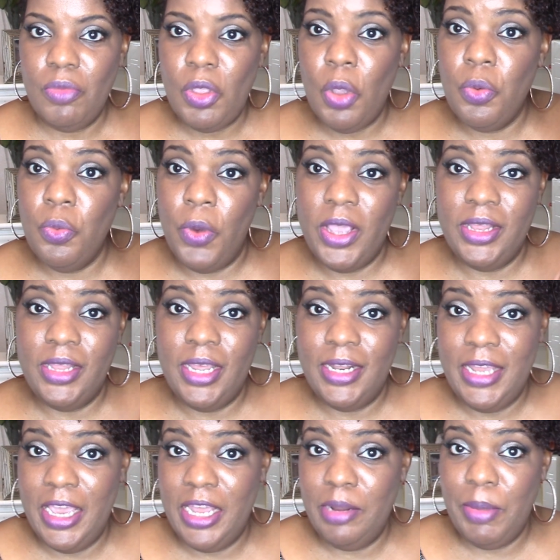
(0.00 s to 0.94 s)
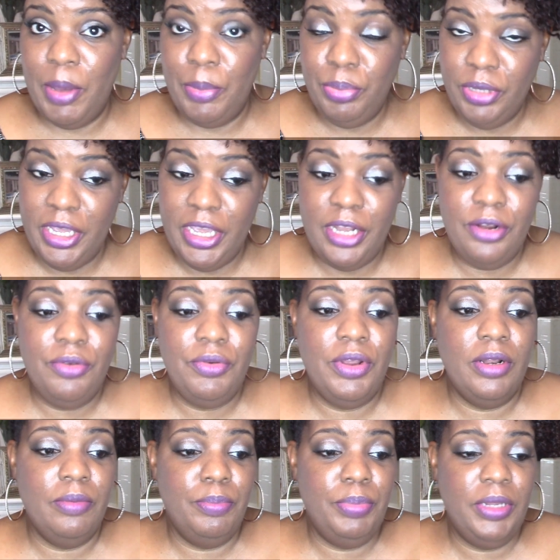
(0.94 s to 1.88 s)
write that down in my planner
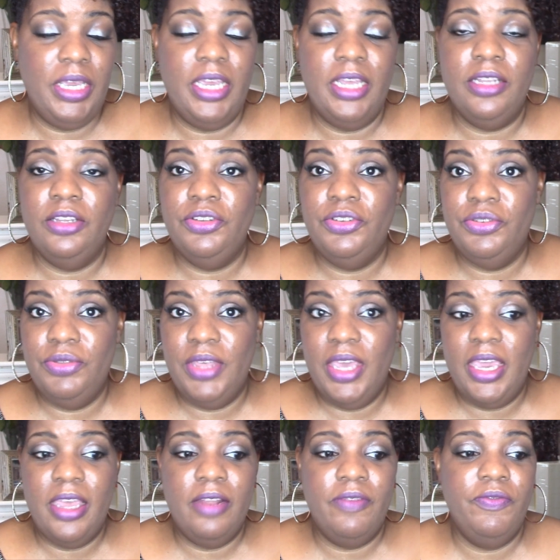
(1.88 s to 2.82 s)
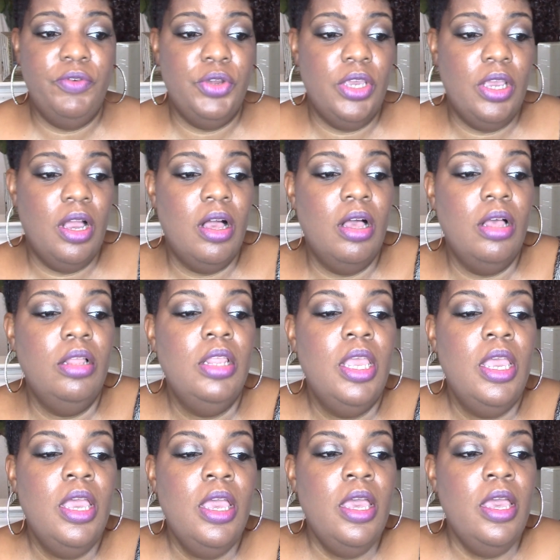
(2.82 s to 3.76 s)
and plan to do that for y'all.
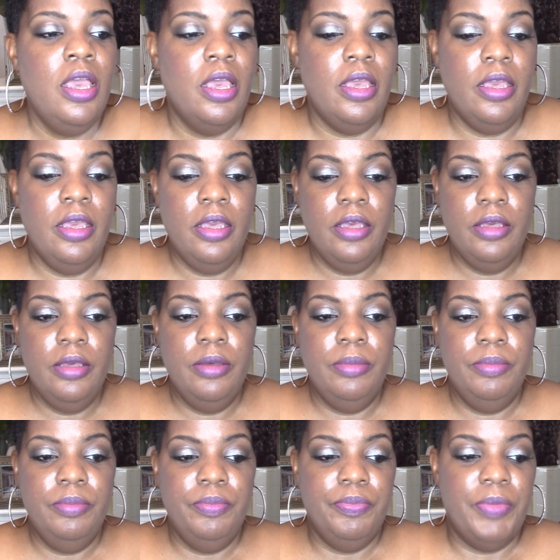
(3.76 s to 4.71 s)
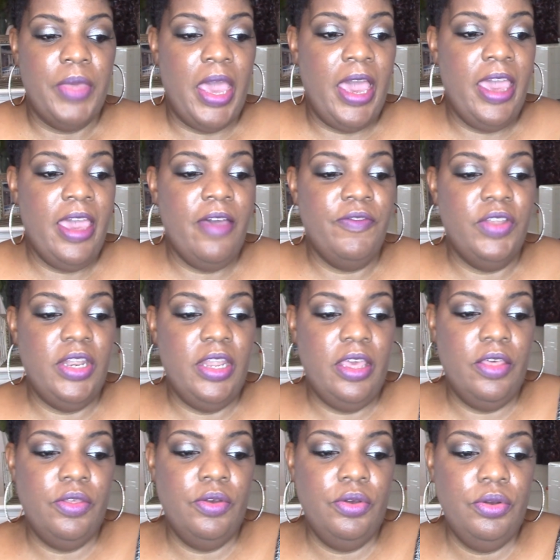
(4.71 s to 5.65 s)
I have
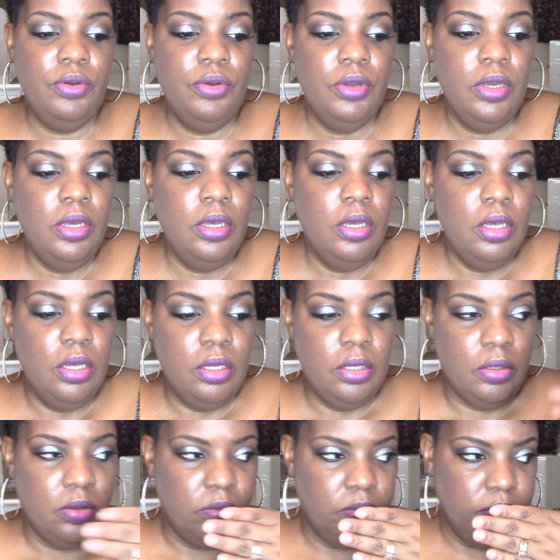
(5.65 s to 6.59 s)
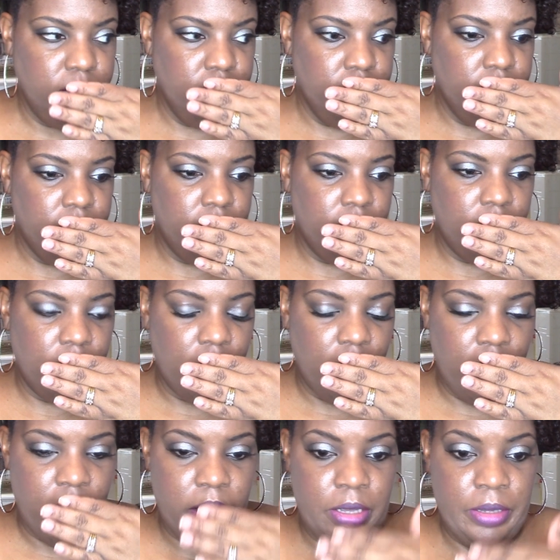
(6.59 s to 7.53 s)
another...
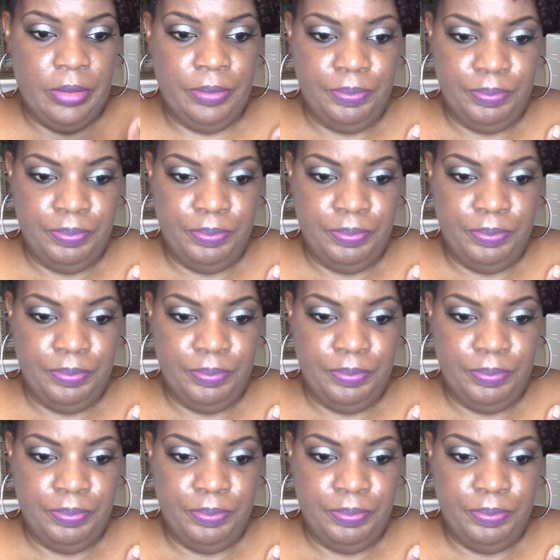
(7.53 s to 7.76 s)
my